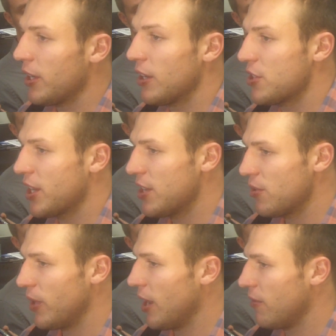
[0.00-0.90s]
looking at our
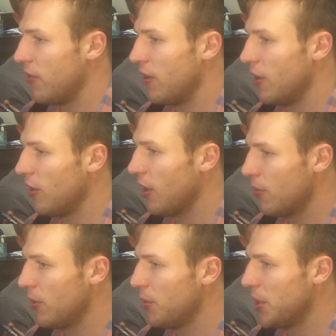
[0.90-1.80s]
schedule, we have a
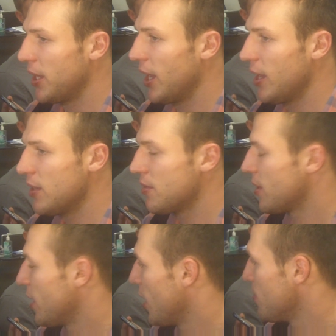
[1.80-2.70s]
lot of really big games
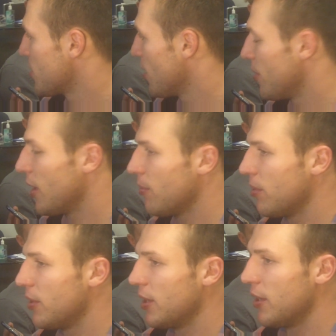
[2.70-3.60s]
games coming up.
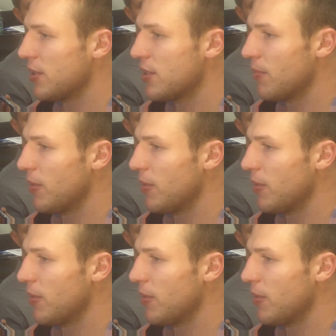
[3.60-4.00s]
Uh, it's